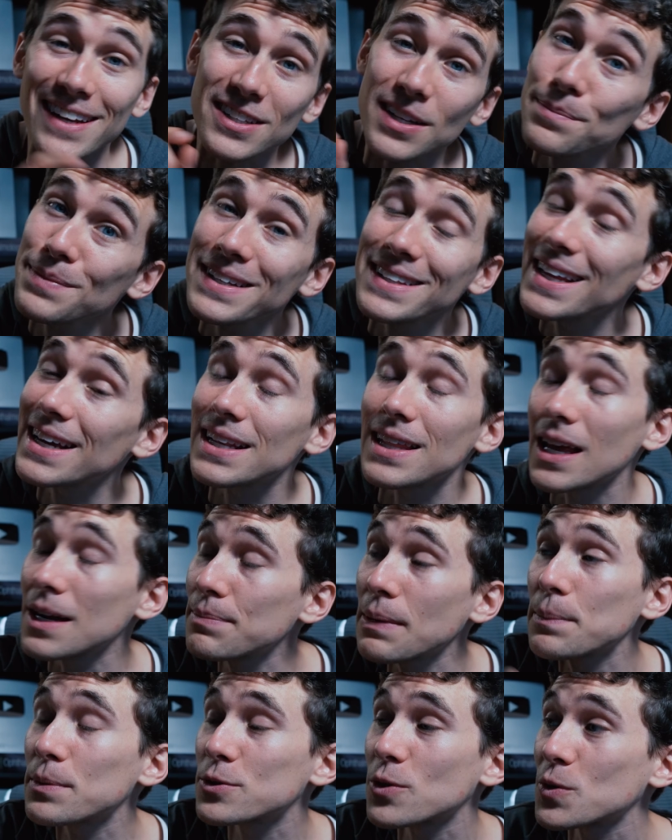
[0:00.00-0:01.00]
And something that a lot
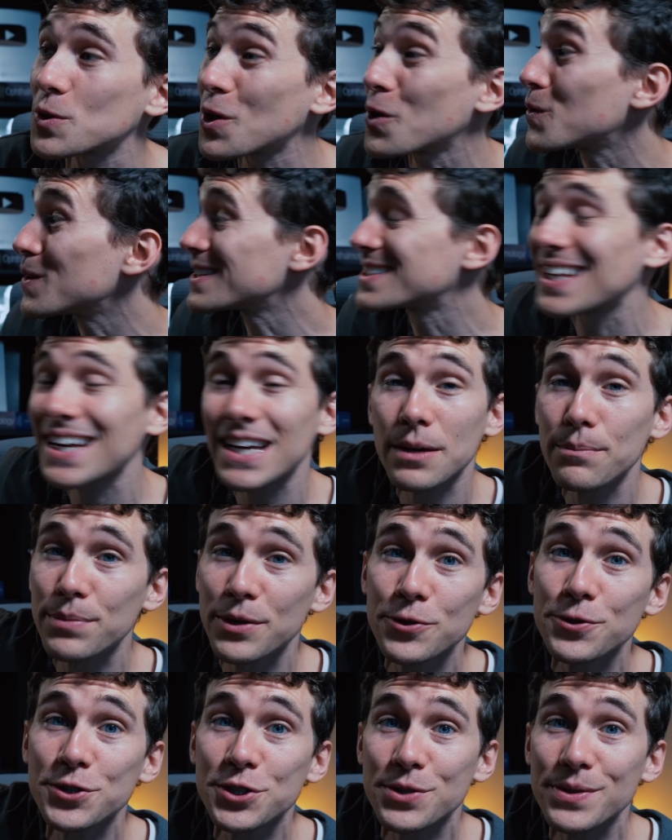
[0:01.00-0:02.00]
of people don't know is that
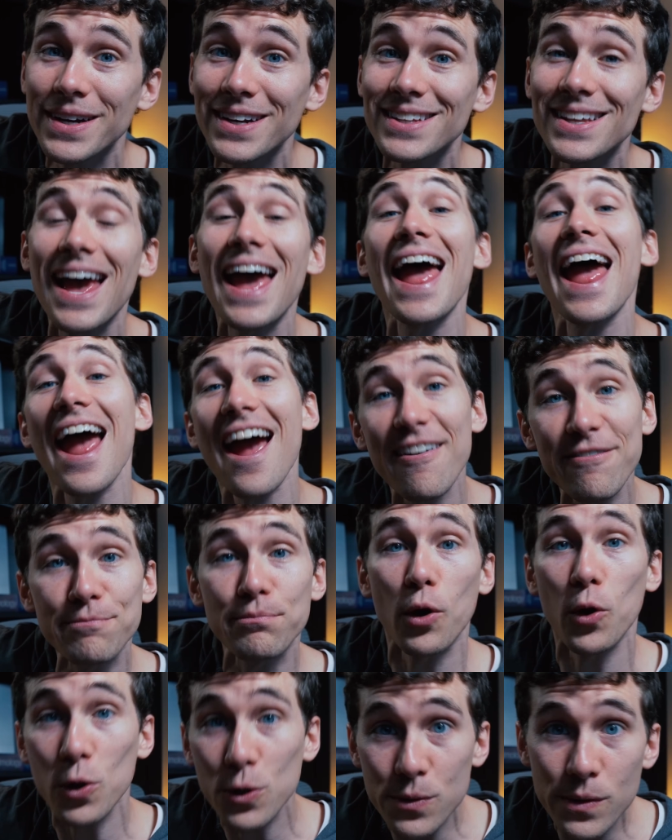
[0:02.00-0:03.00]
computer screens have
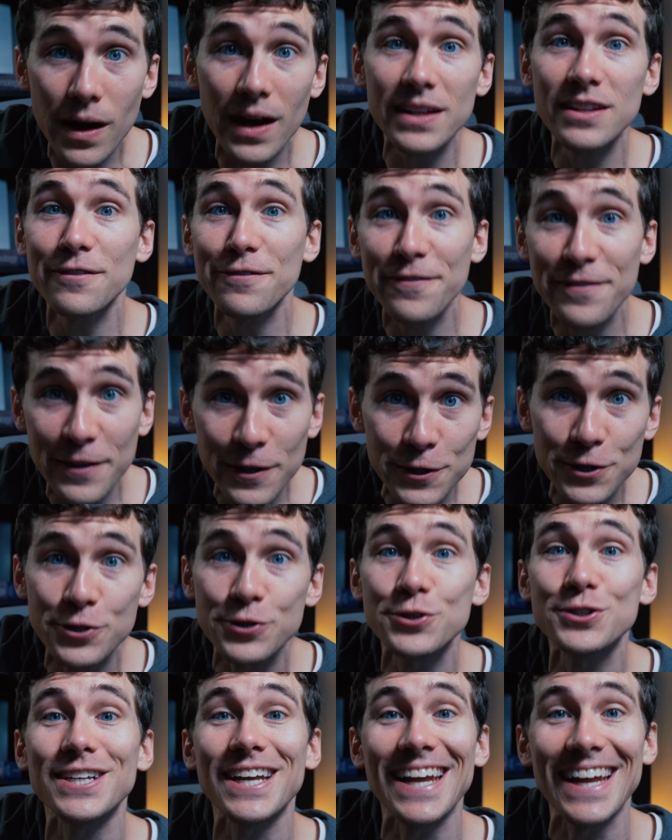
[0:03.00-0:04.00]
polarized
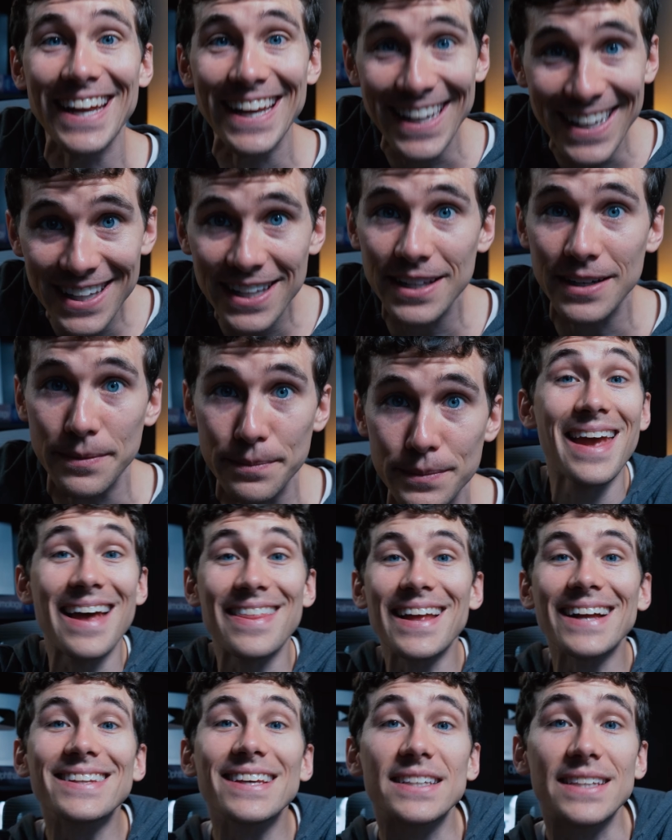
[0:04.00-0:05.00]
filters in them.
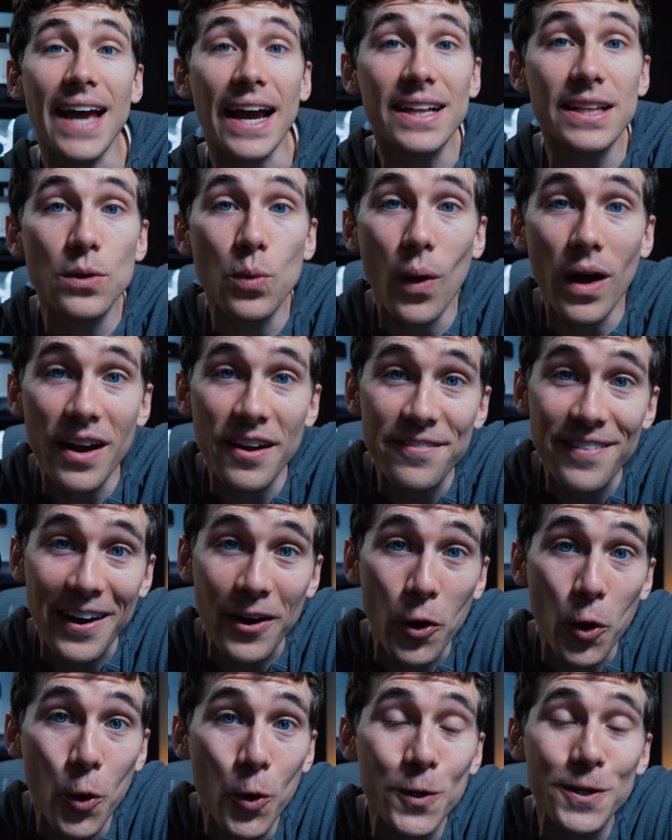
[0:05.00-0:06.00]
And that's exactly why if I
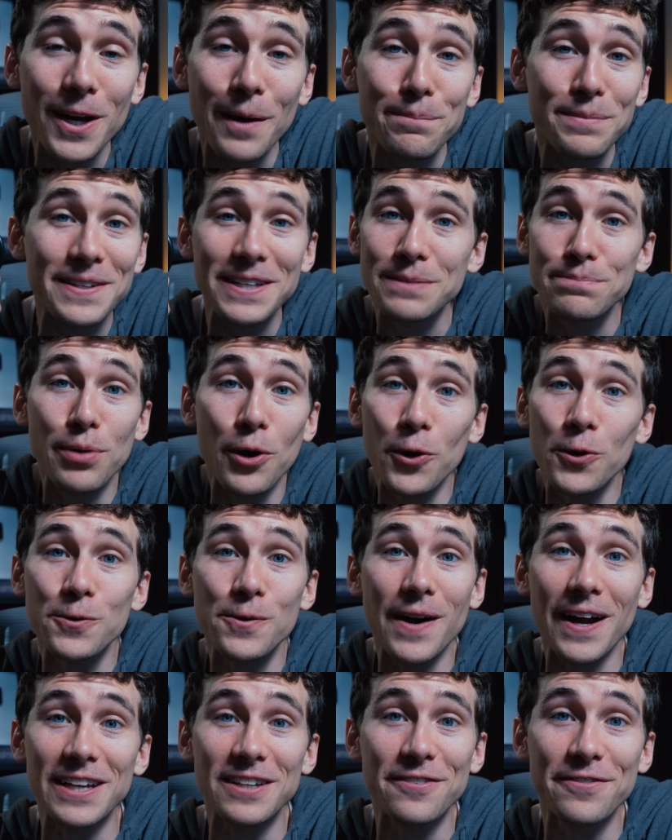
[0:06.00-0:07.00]
hold up this
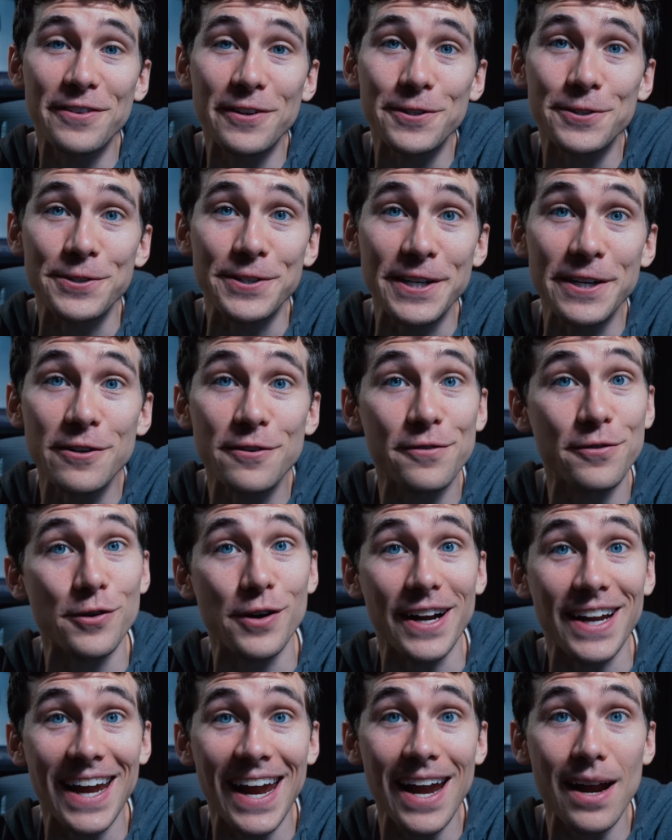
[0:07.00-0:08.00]
polarized filter here
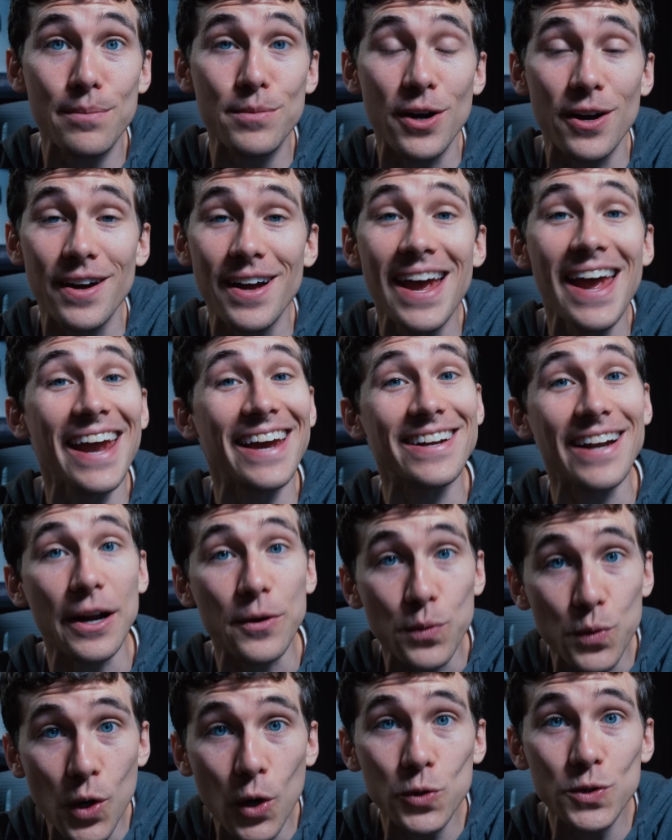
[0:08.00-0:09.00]
for a camera and I
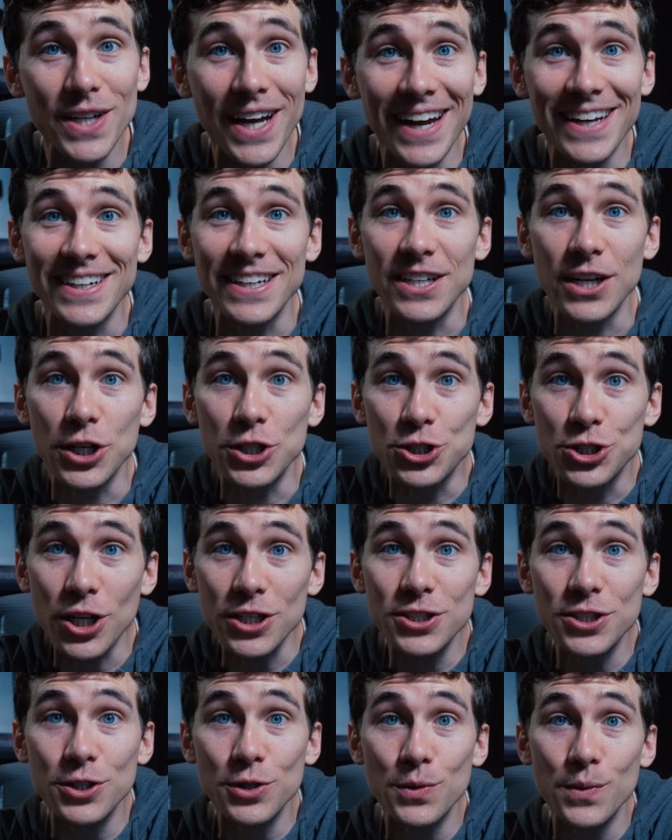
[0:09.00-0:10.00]
rotate it
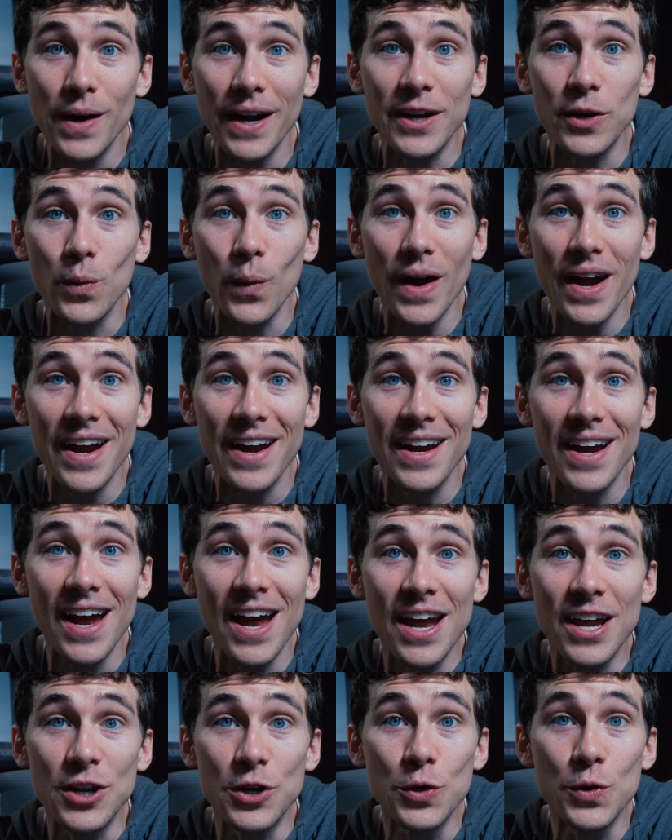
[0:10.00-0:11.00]
just the right way,
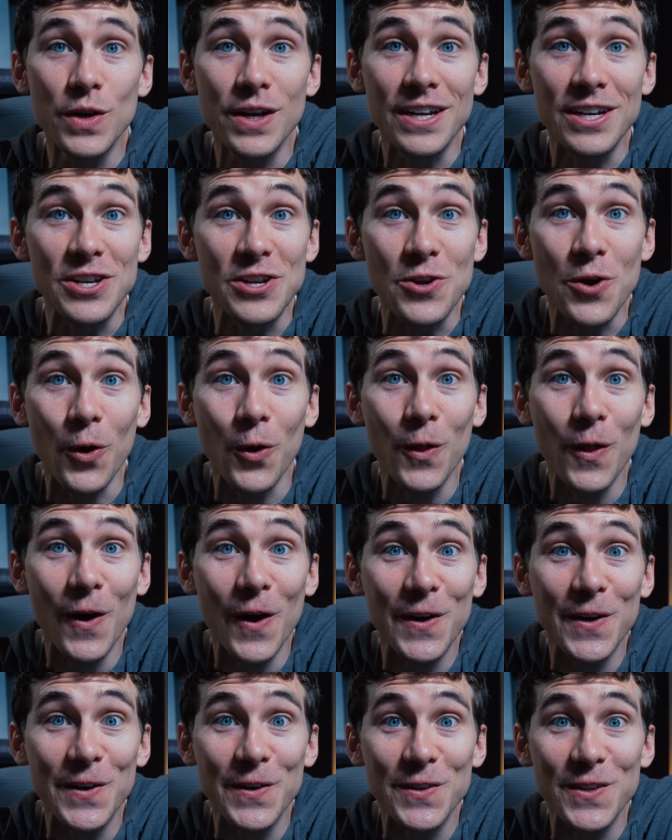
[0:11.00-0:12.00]
you can no
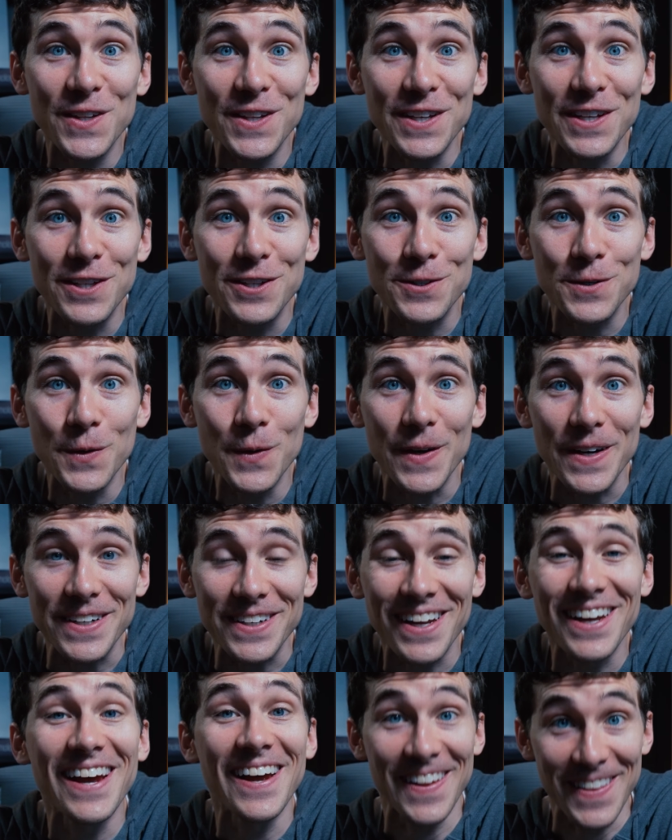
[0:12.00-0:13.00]
longer see through
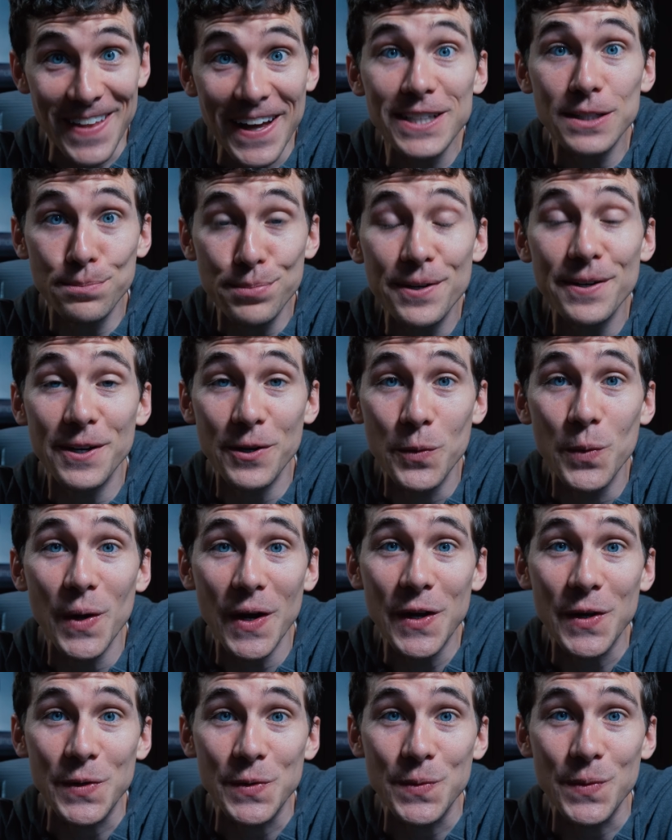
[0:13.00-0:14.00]
it. That's pretty
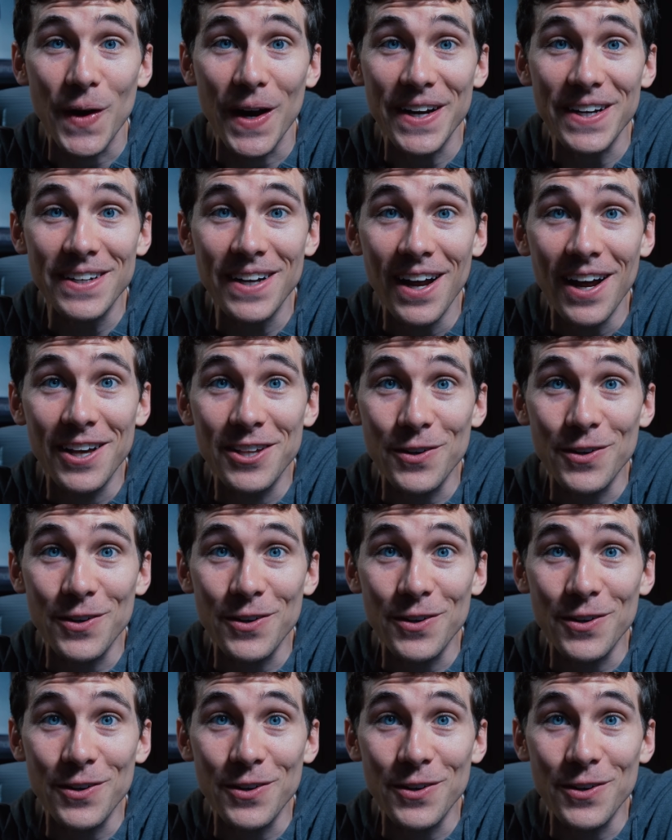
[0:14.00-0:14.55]
wicked, right?